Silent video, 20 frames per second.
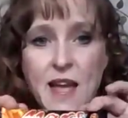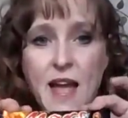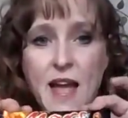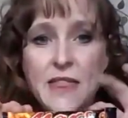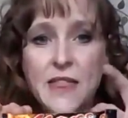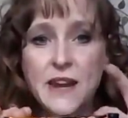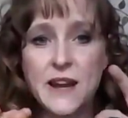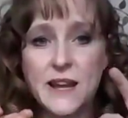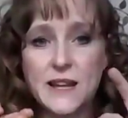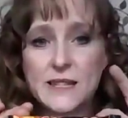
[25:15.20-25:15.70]

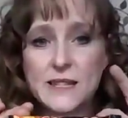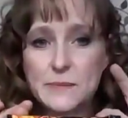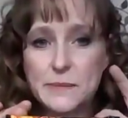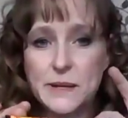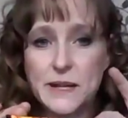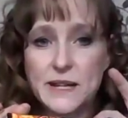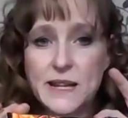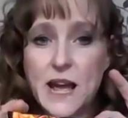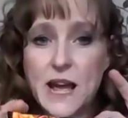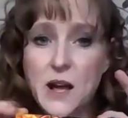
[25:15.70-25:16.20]
and then I
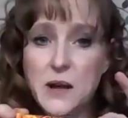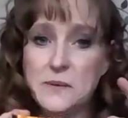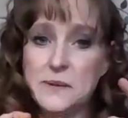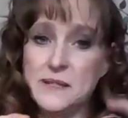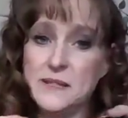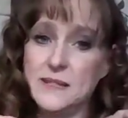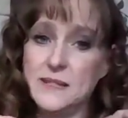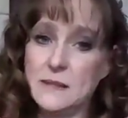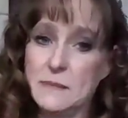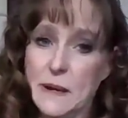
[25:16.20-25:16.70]
explained how I
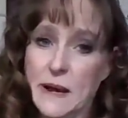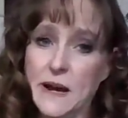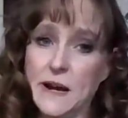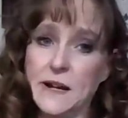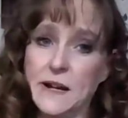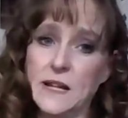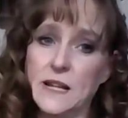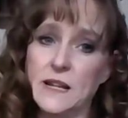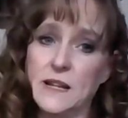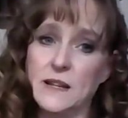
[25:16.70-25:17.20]
was
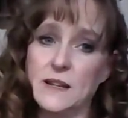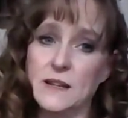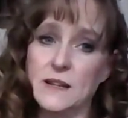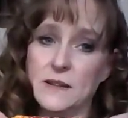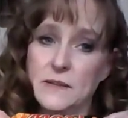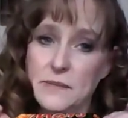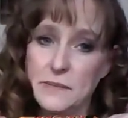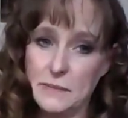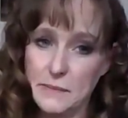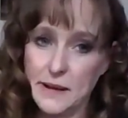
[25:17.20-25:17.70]
inspired
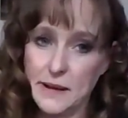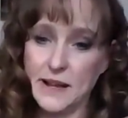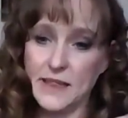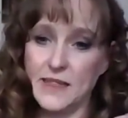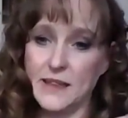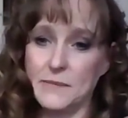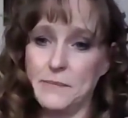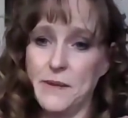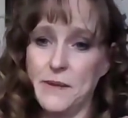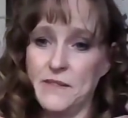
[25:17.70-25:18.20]
by
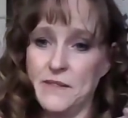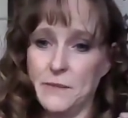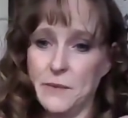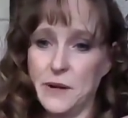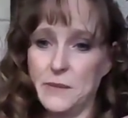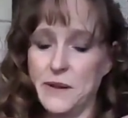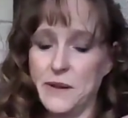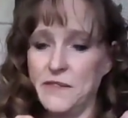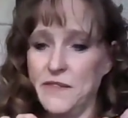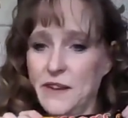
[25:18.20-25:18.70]
the, my,
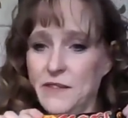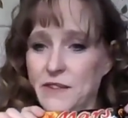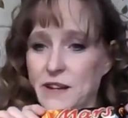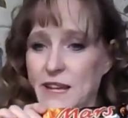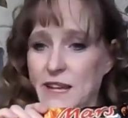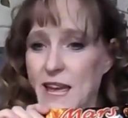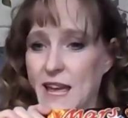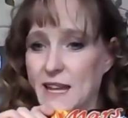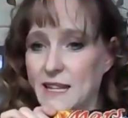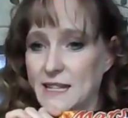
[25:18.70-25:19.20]
one of my
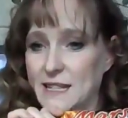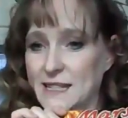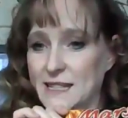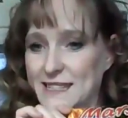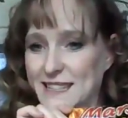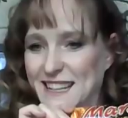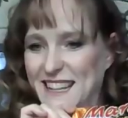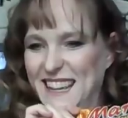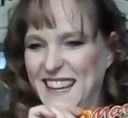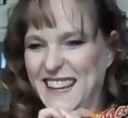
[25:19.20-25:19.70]
favorite
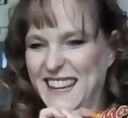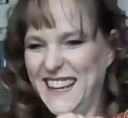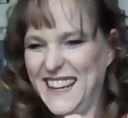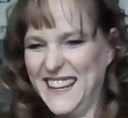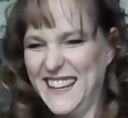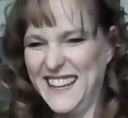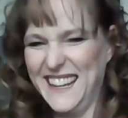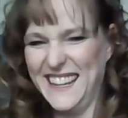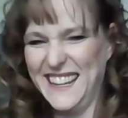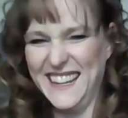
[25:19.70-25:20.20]
candies.
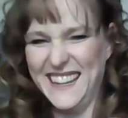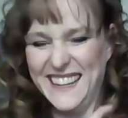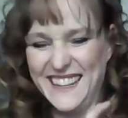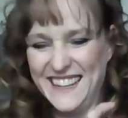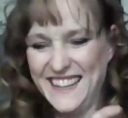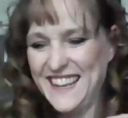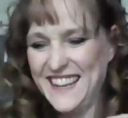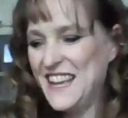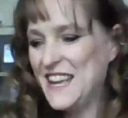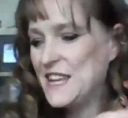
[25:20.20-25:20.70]

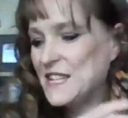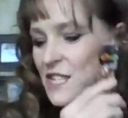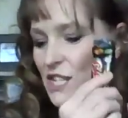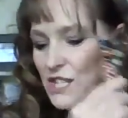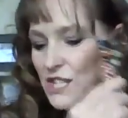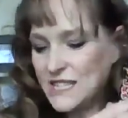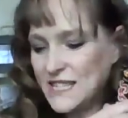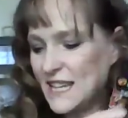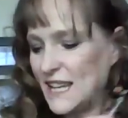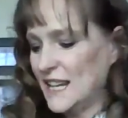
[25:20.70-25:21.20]
So
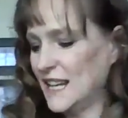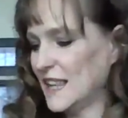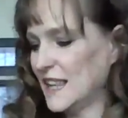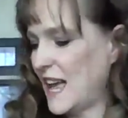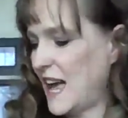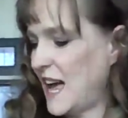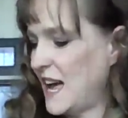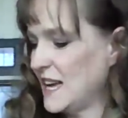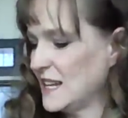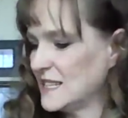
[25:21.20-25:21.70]
she's getting
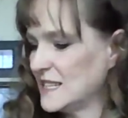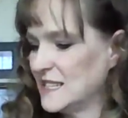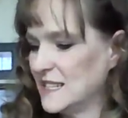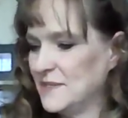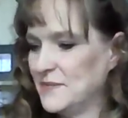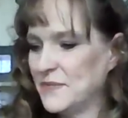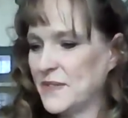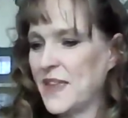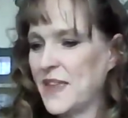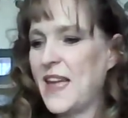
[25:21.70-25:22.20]
that.
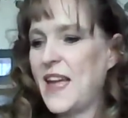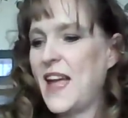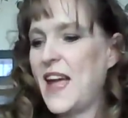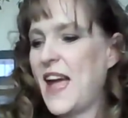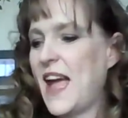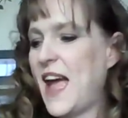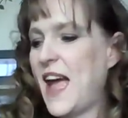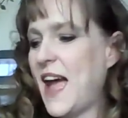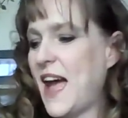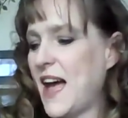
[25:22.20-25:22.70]

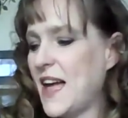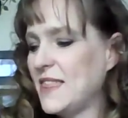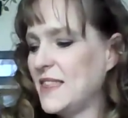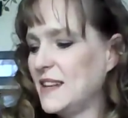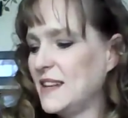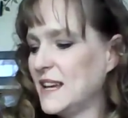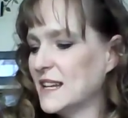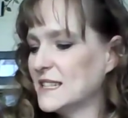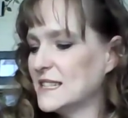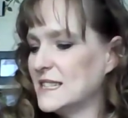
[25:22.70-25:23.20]
And the
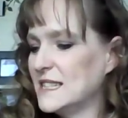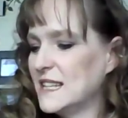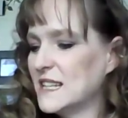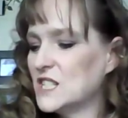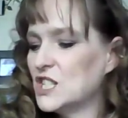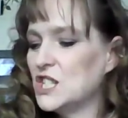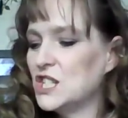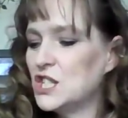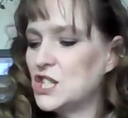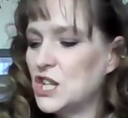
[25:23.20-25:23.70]
next thing
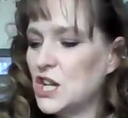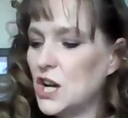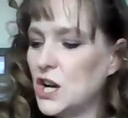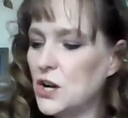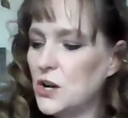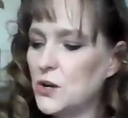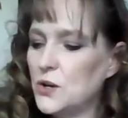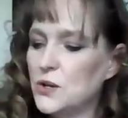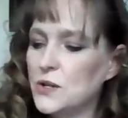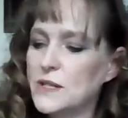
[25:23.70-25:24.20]
she
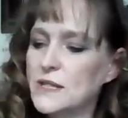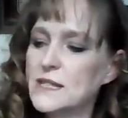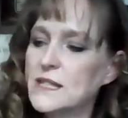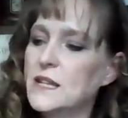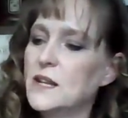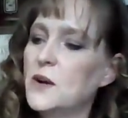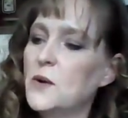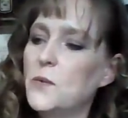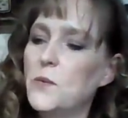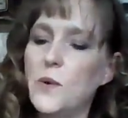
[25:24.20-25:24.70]
chose
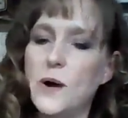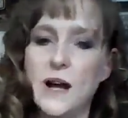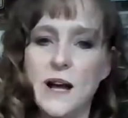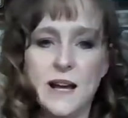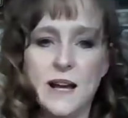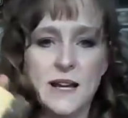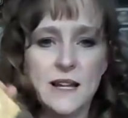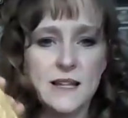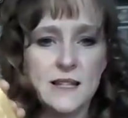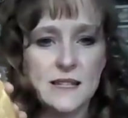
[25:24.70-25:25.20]

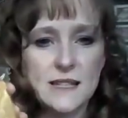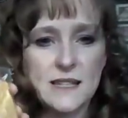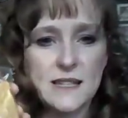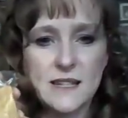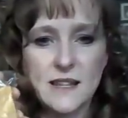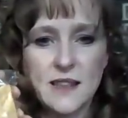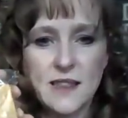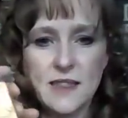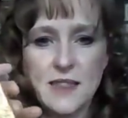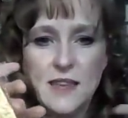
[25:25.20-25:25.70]
was
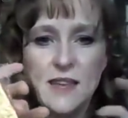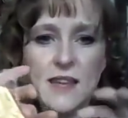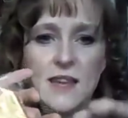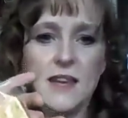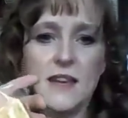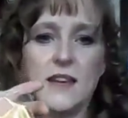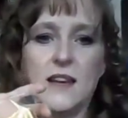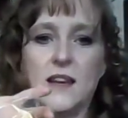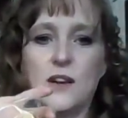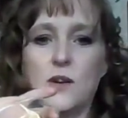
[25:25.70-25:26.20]

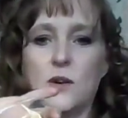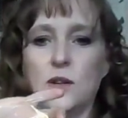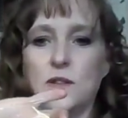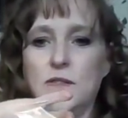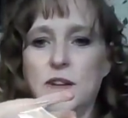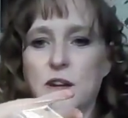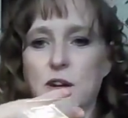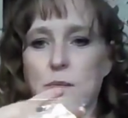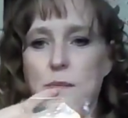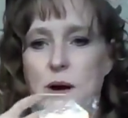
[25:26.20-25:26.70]
the
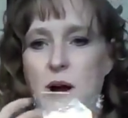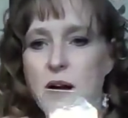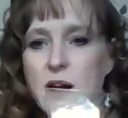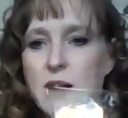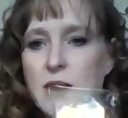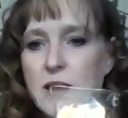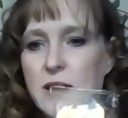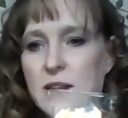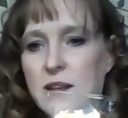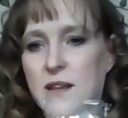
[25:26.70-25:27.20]
Goldfinger
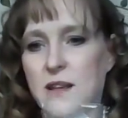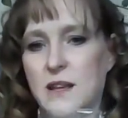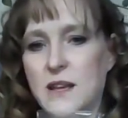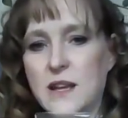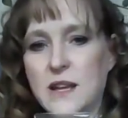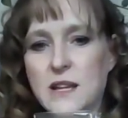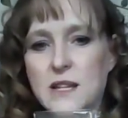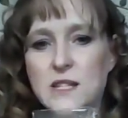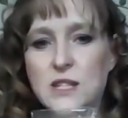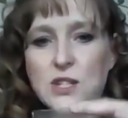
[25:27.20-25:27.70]
bar.
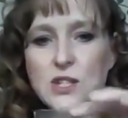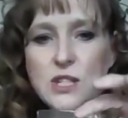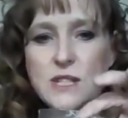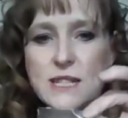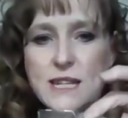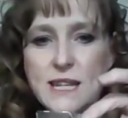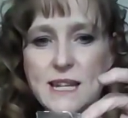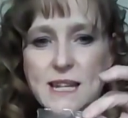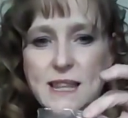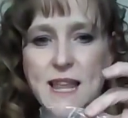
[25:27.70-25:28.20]
So
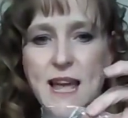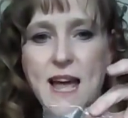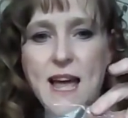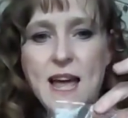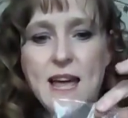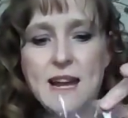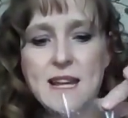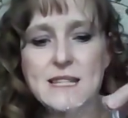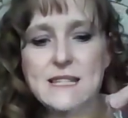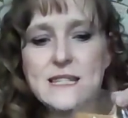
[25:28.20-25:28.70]
she's getting that,
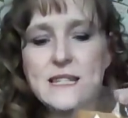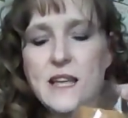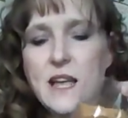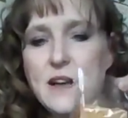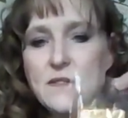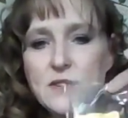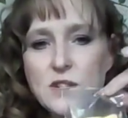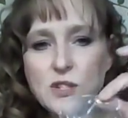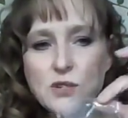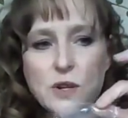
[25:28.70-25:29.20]
and I still
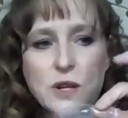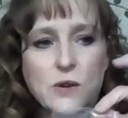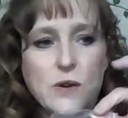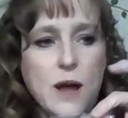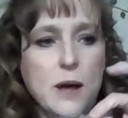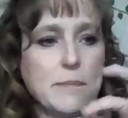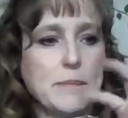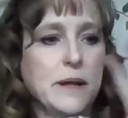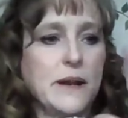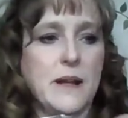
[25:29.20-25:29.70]
have to shrink
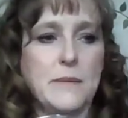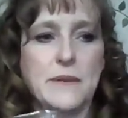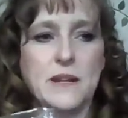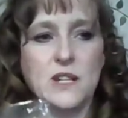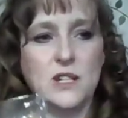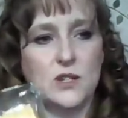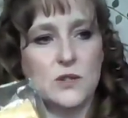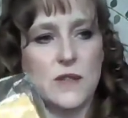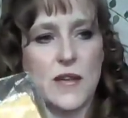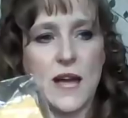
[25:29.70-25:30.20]
wrap it, and I'm going
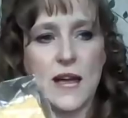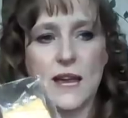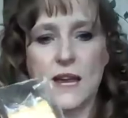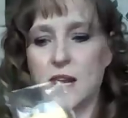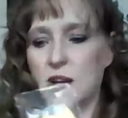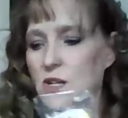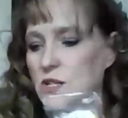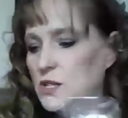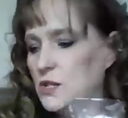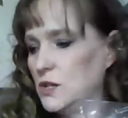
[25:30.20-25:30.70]
to do that
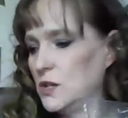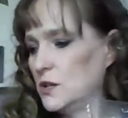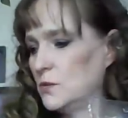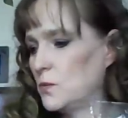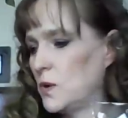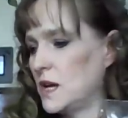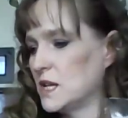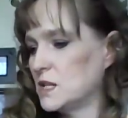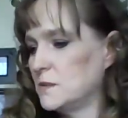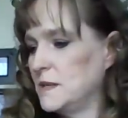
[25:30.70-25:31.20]
here so you can
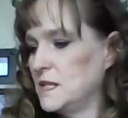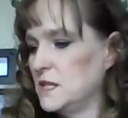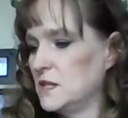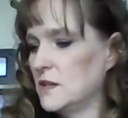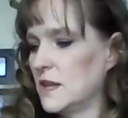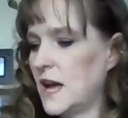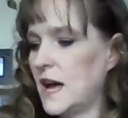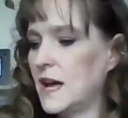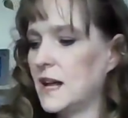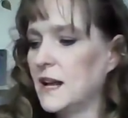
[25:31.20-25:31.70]
watch me
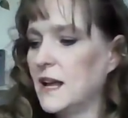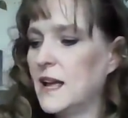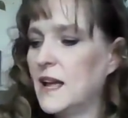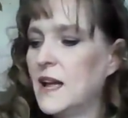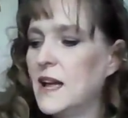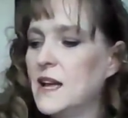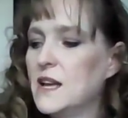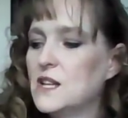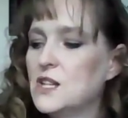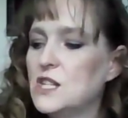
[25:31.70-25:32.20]
do that.
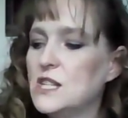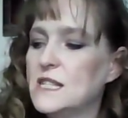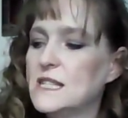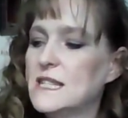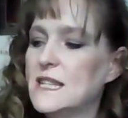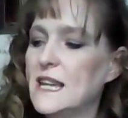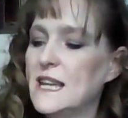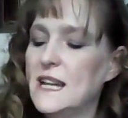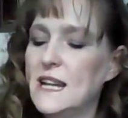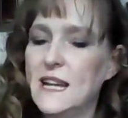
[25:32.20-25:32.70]

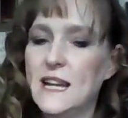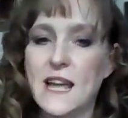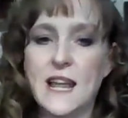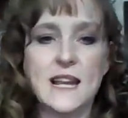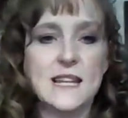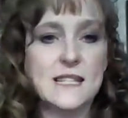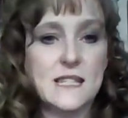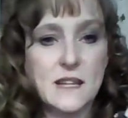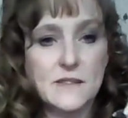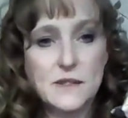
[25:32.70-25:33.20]
She's getting, and
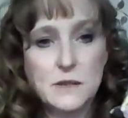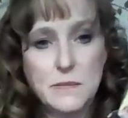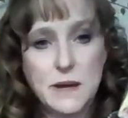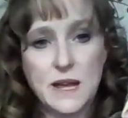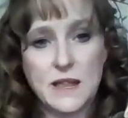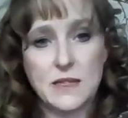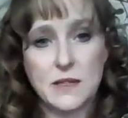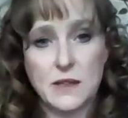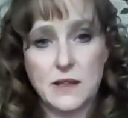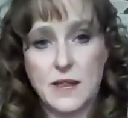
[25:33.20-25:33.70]
I still have to
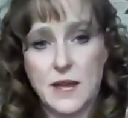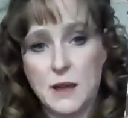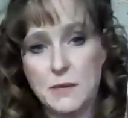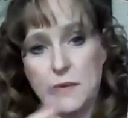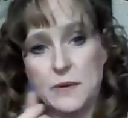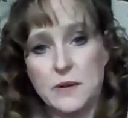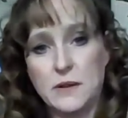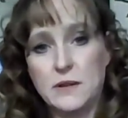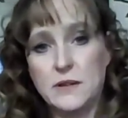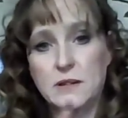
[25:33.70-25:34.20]
make the
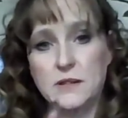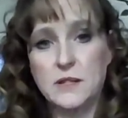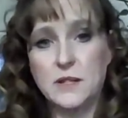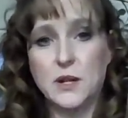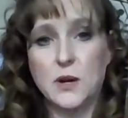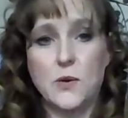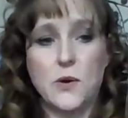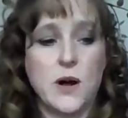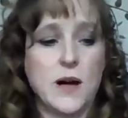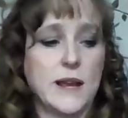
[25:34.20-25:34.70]
label to
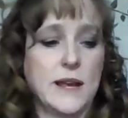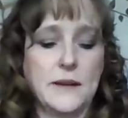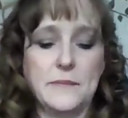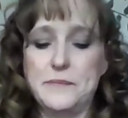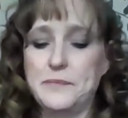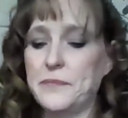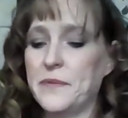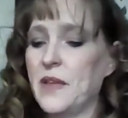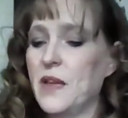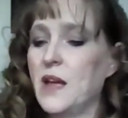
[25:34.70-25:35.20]
go on it.
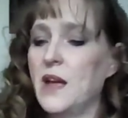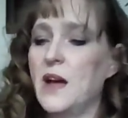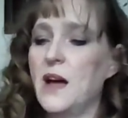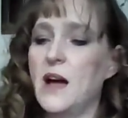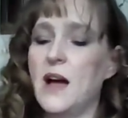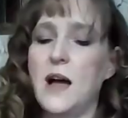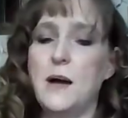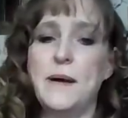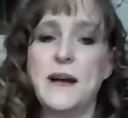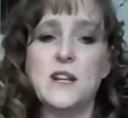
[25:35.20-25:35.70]

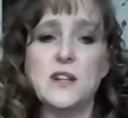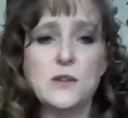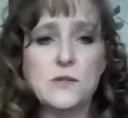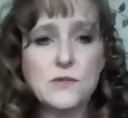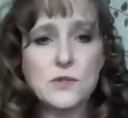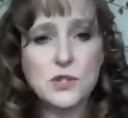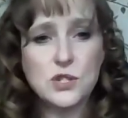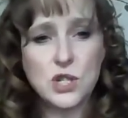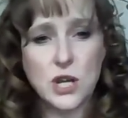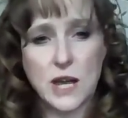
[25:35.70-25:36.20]
Um, I
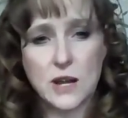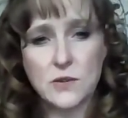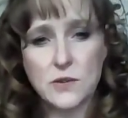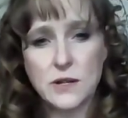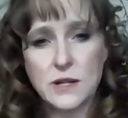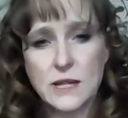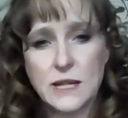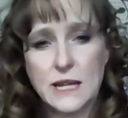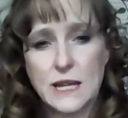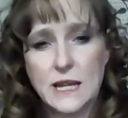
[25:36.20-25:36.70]
don't
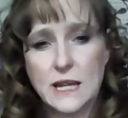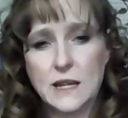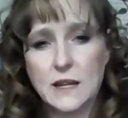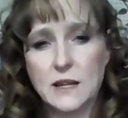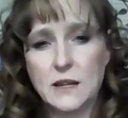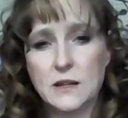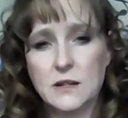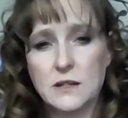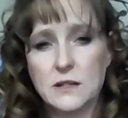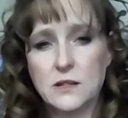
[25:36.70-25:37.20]
generally
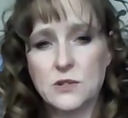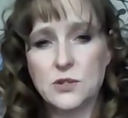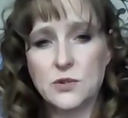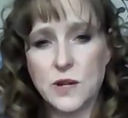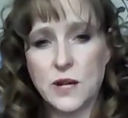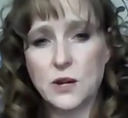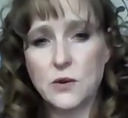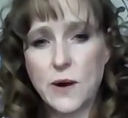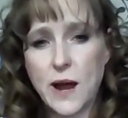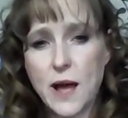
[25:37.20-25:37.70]

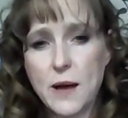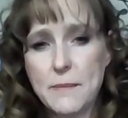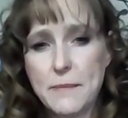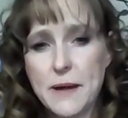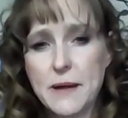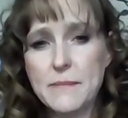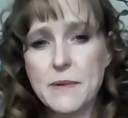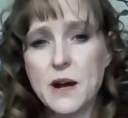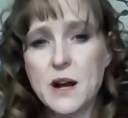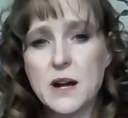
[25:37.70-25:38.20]
shrink wrap
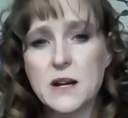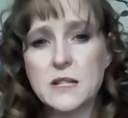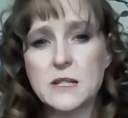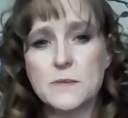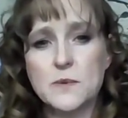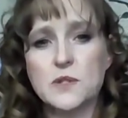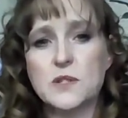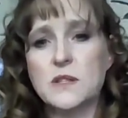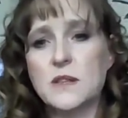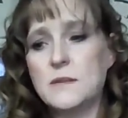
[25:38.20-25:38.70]
my
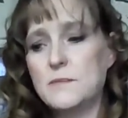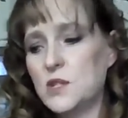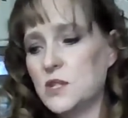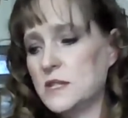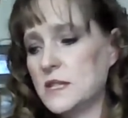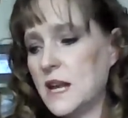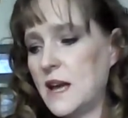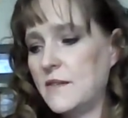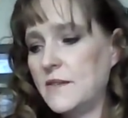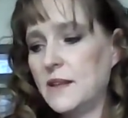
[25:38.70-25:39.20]
bars. Most of them
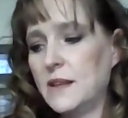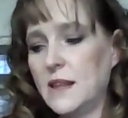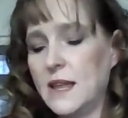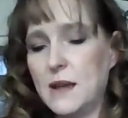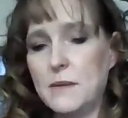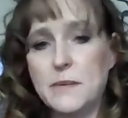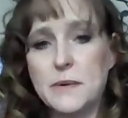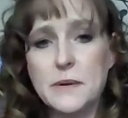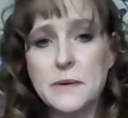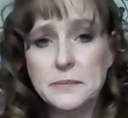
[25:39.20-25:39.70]
just have a
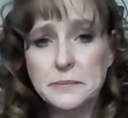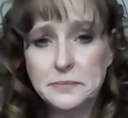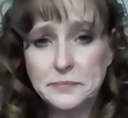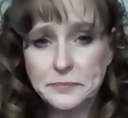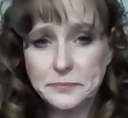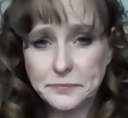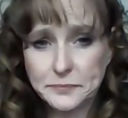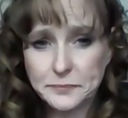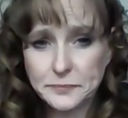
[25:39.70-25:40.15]
label,